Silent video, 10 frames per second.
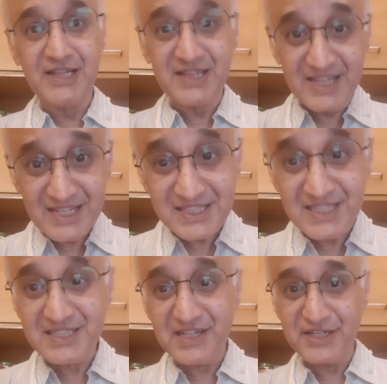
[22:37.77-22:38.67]
This
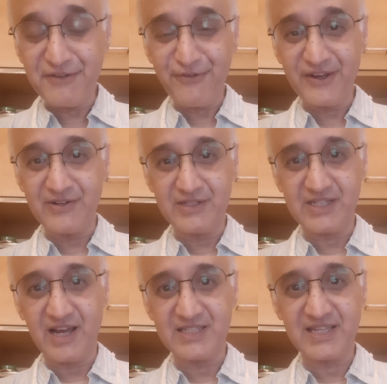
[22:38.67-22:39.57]
is the difficult
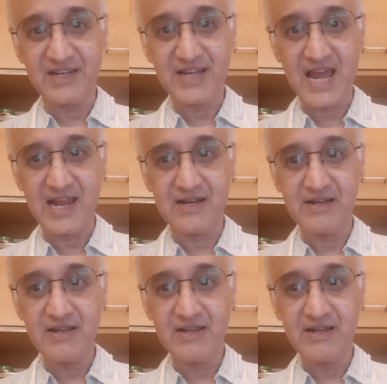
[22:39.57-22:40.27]
task at hand.